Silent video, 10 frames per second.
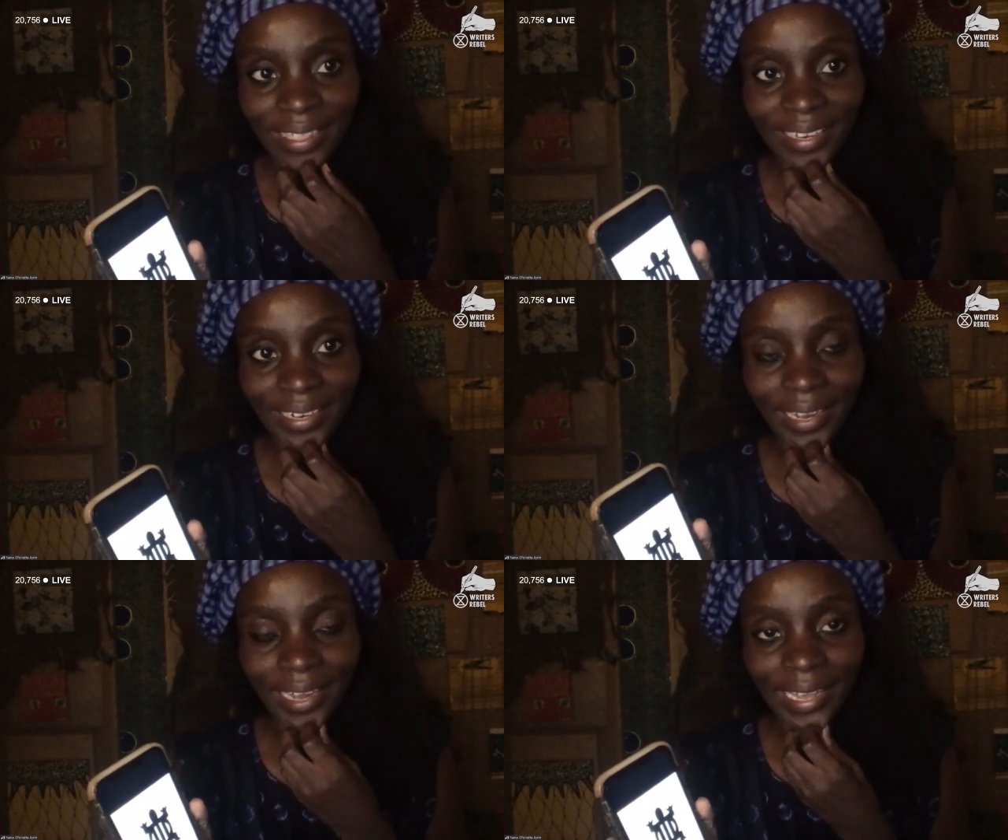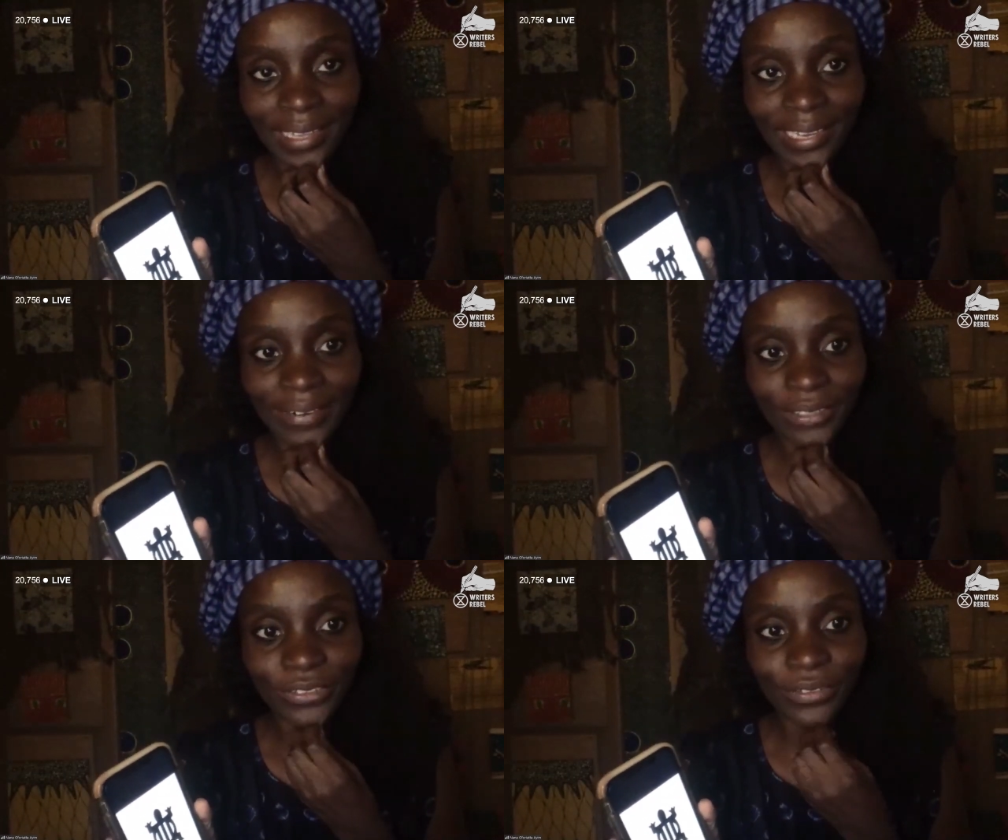It's an Akan
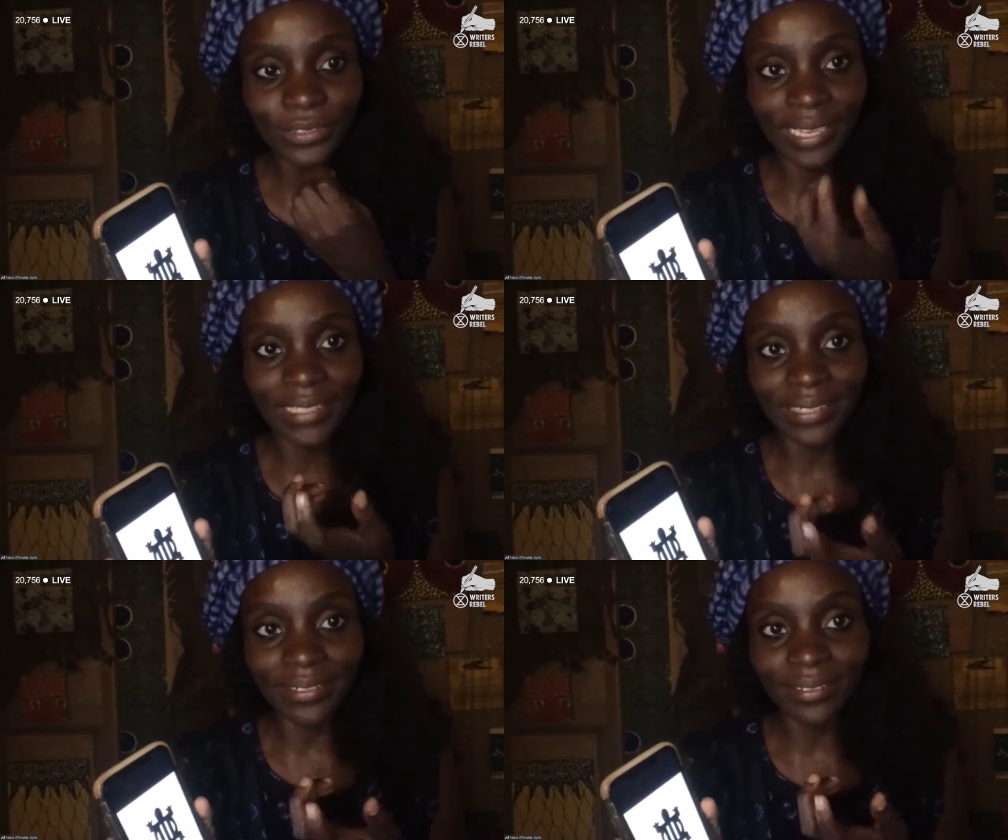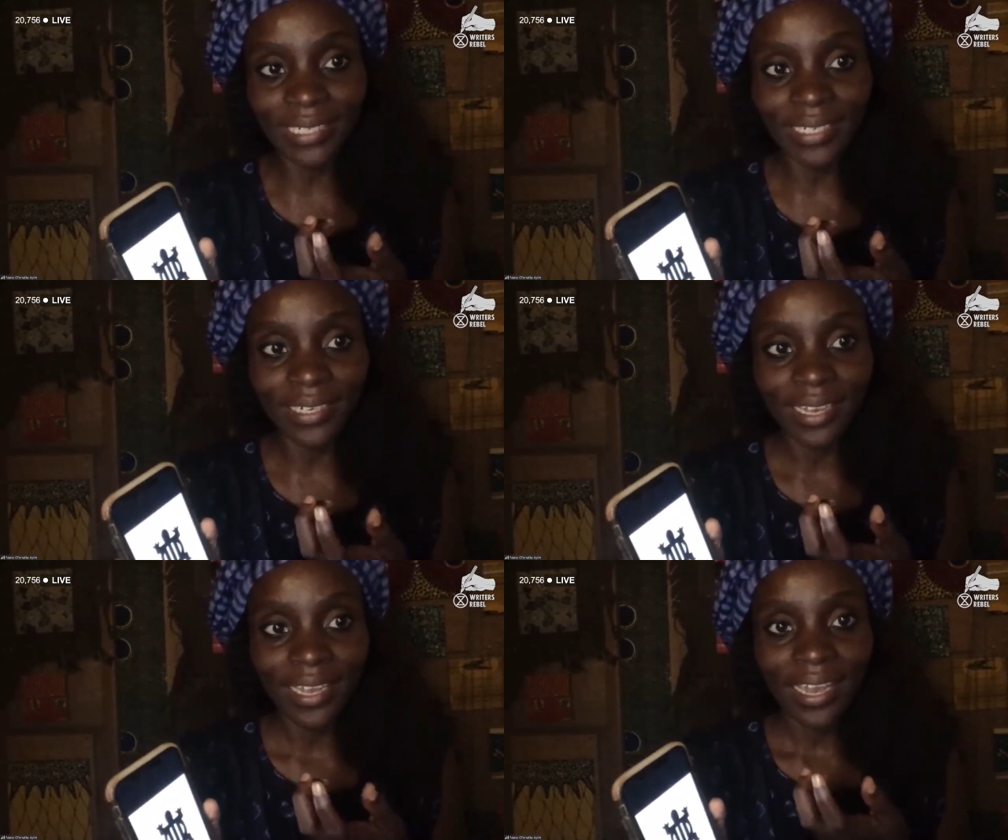language called the Adinkra.